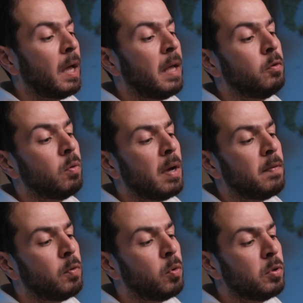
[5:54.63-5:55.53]
and you
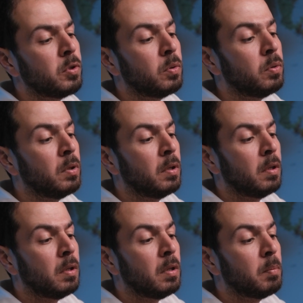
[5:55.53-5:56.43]
have also
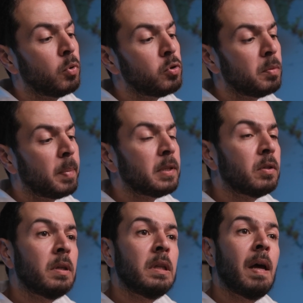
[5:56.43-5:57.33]
the mode
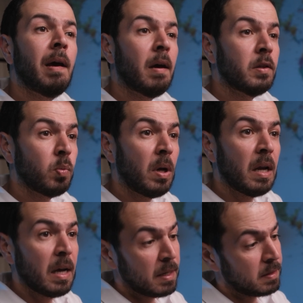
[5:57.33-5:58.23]
button as well
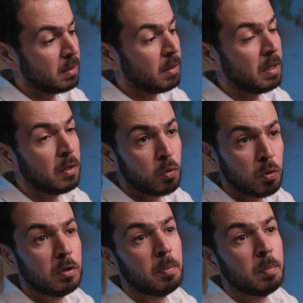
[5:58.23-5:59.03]
as the record